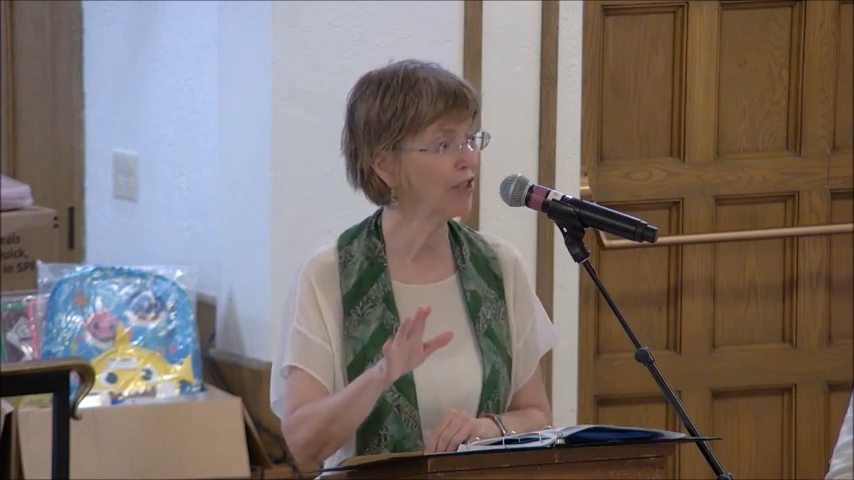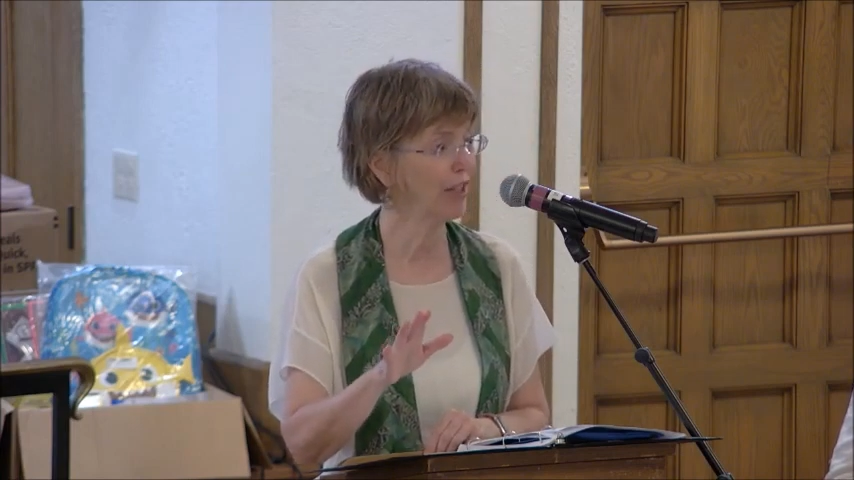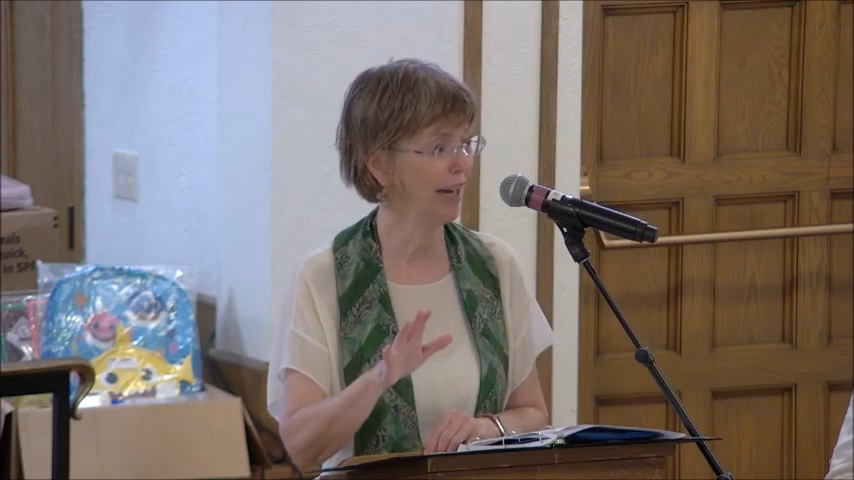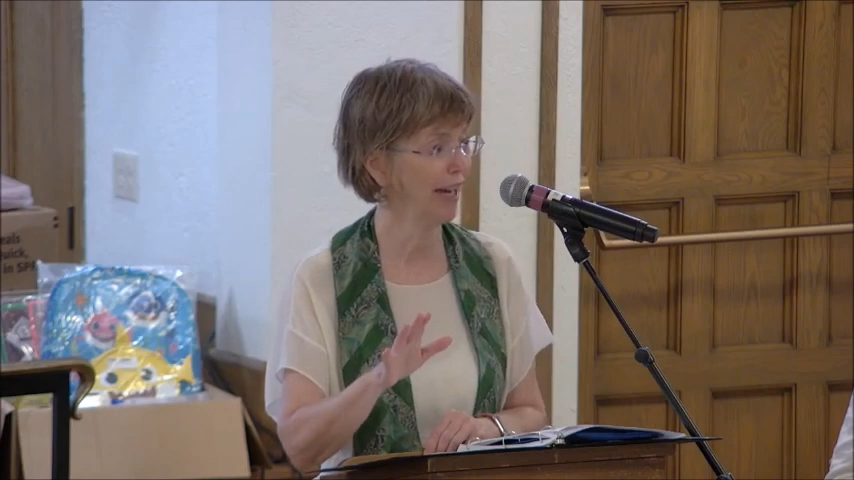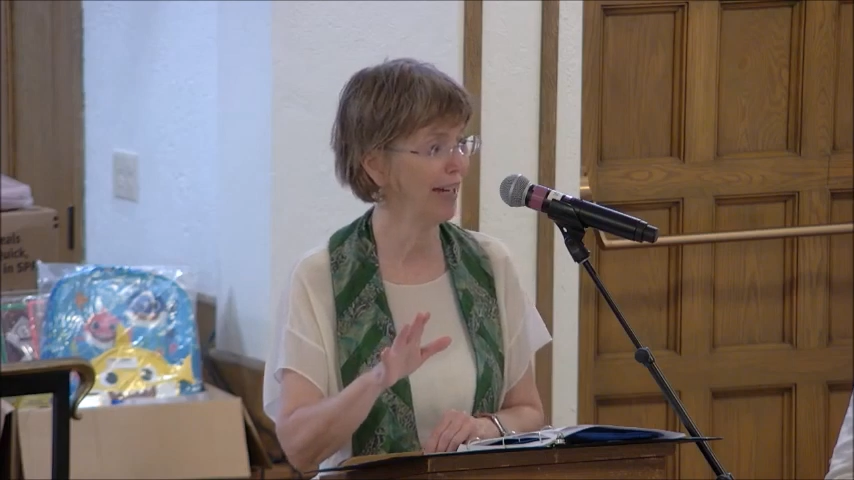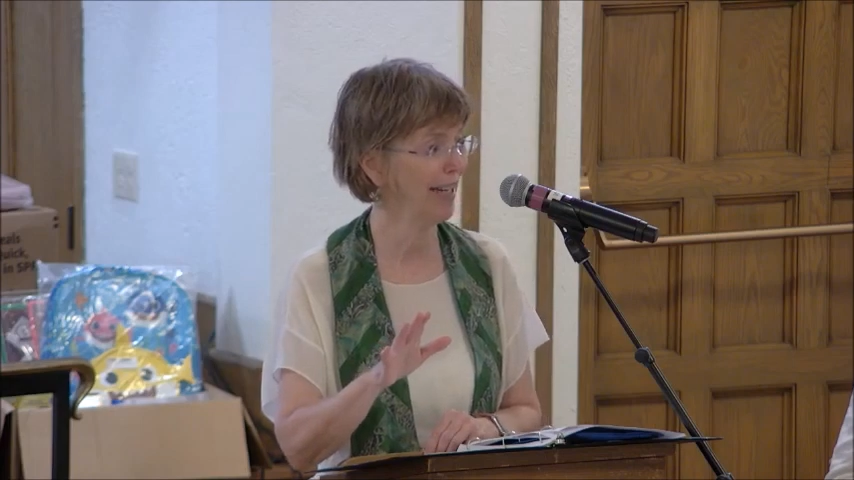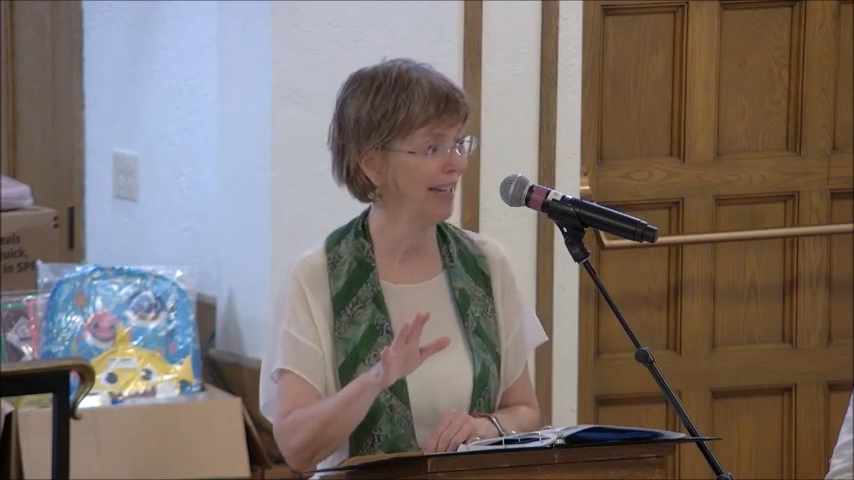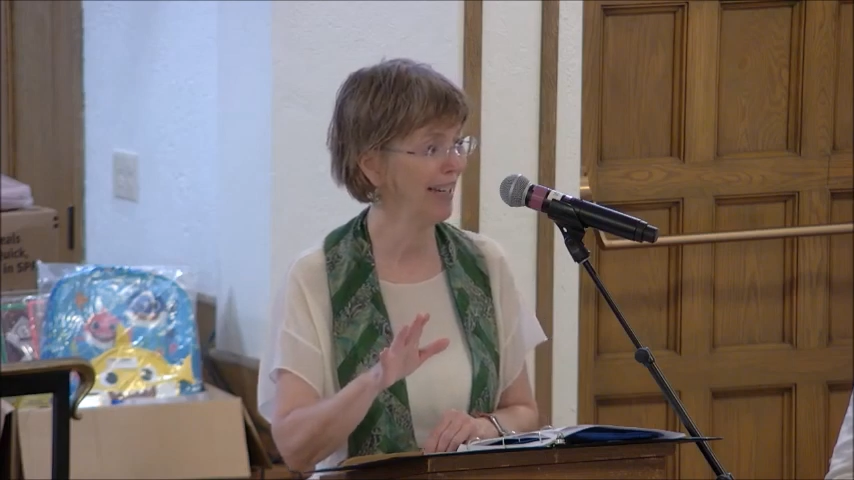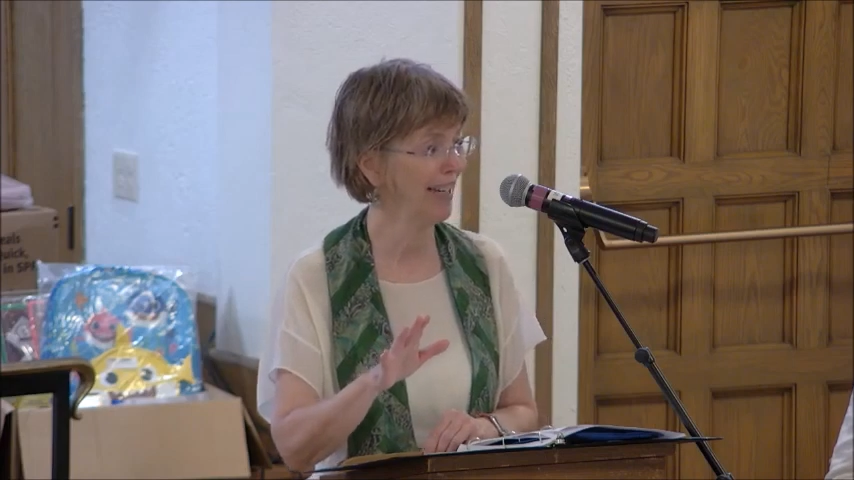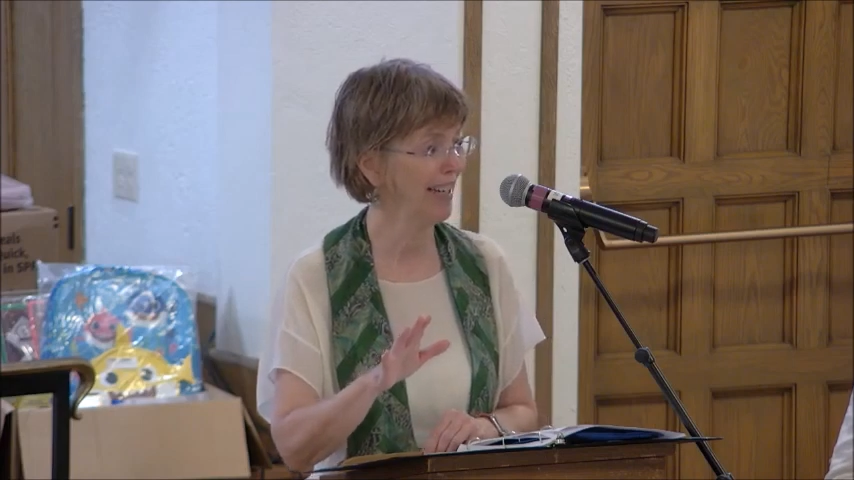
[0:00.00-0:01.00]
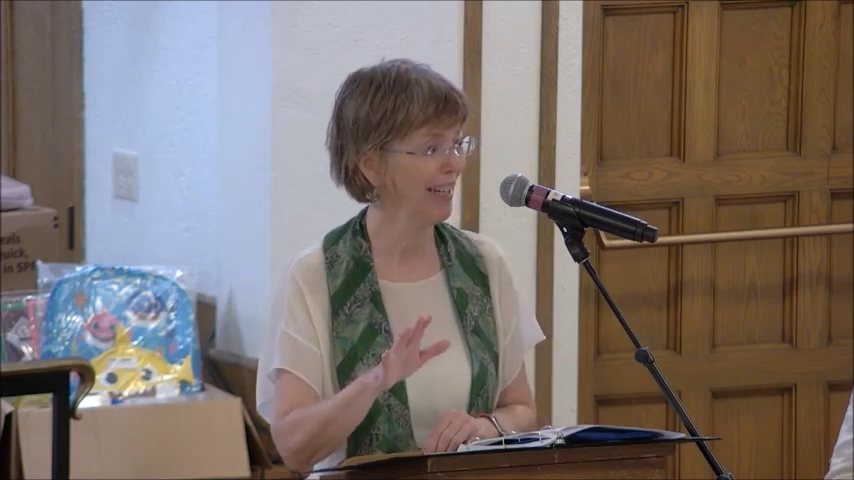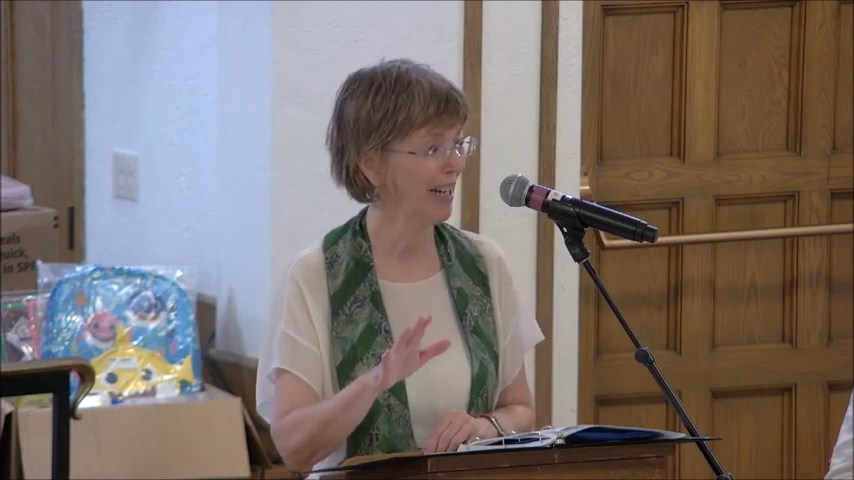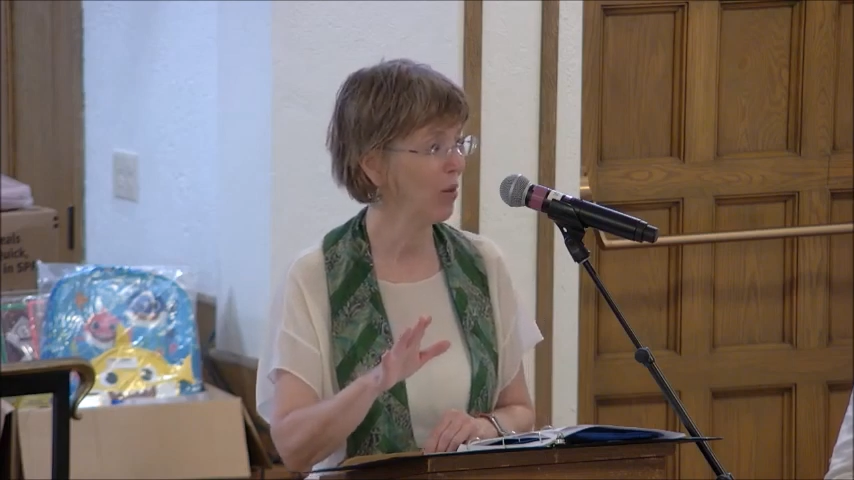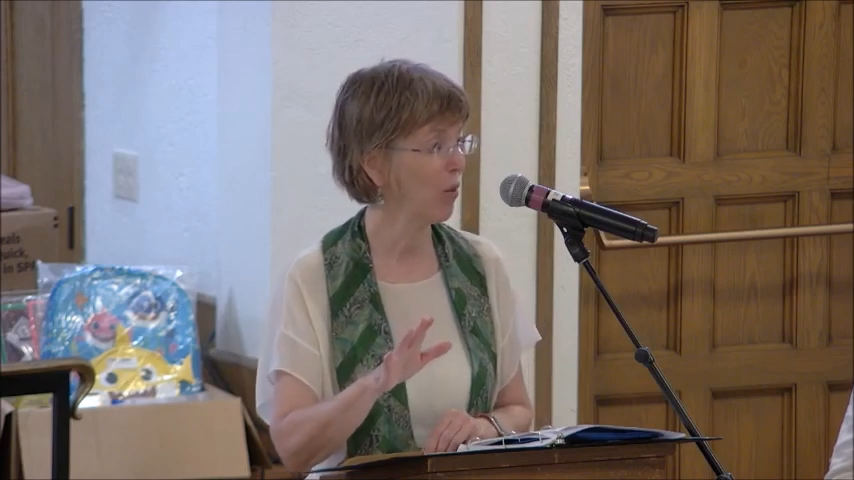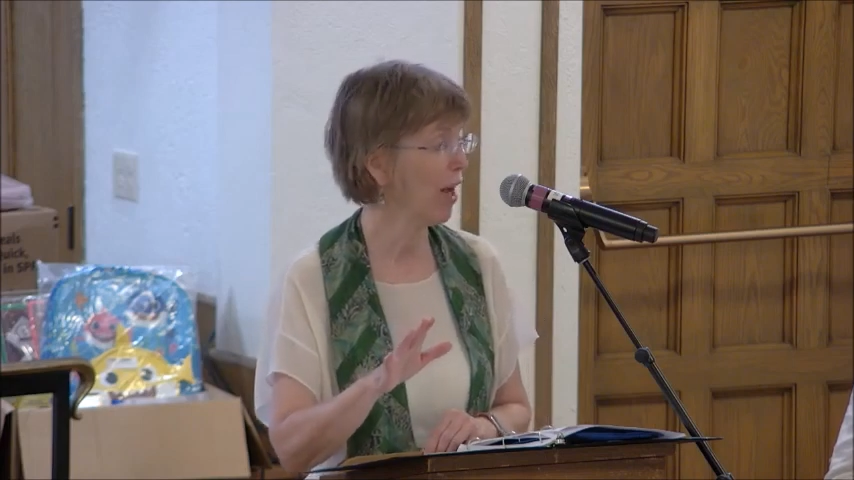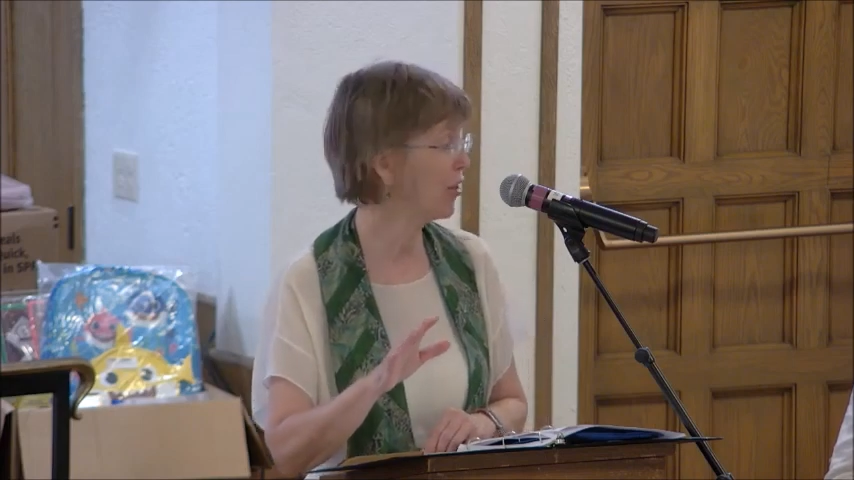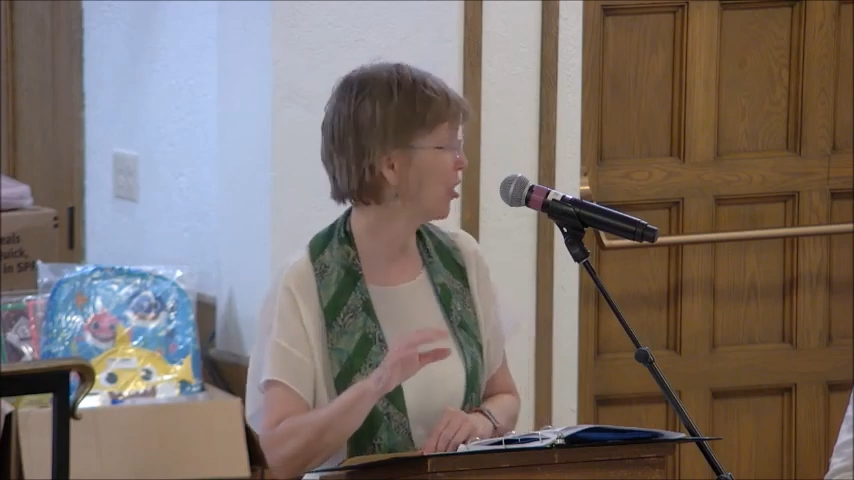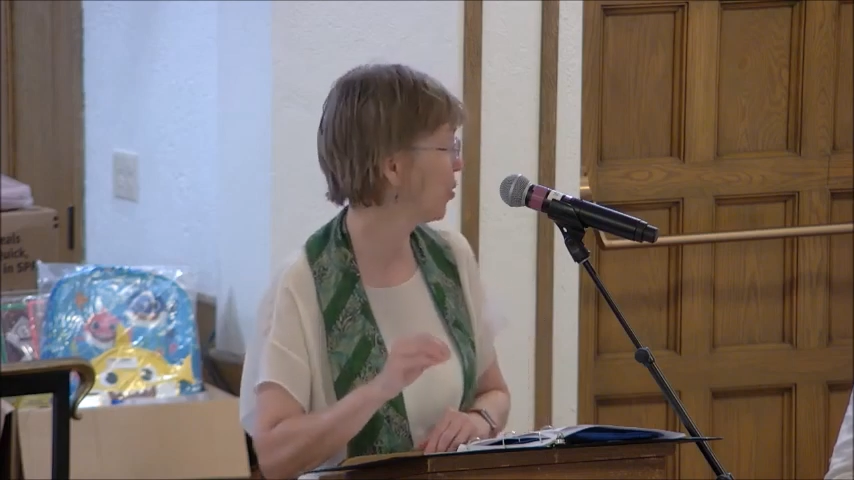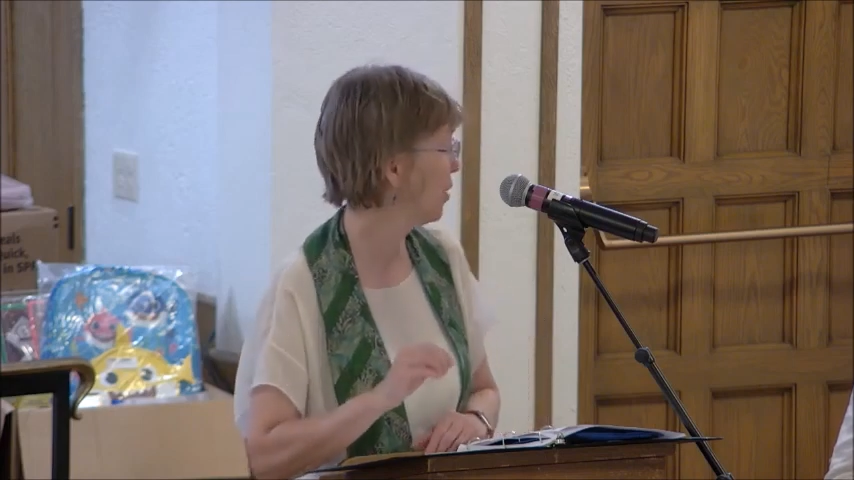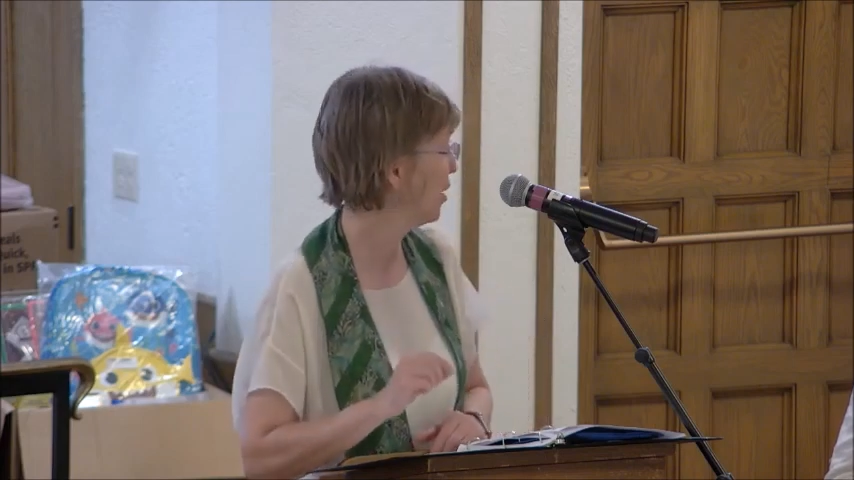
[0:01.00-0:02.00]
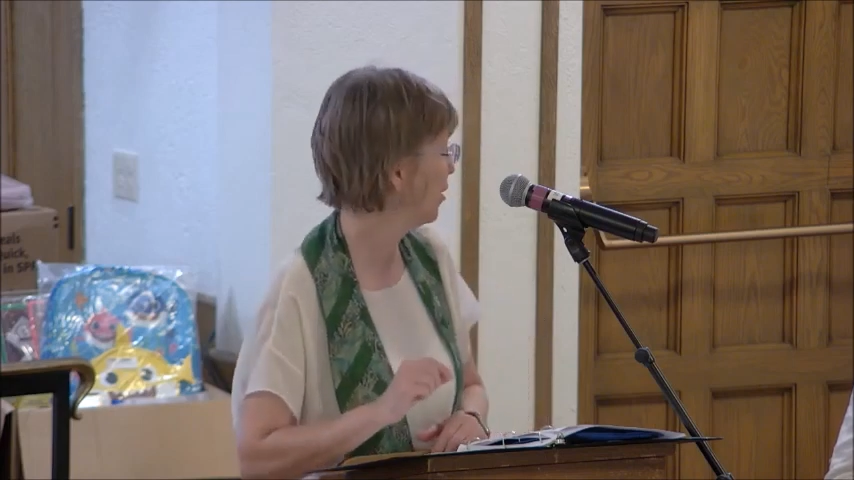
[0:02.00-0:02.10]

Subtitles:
day, and while she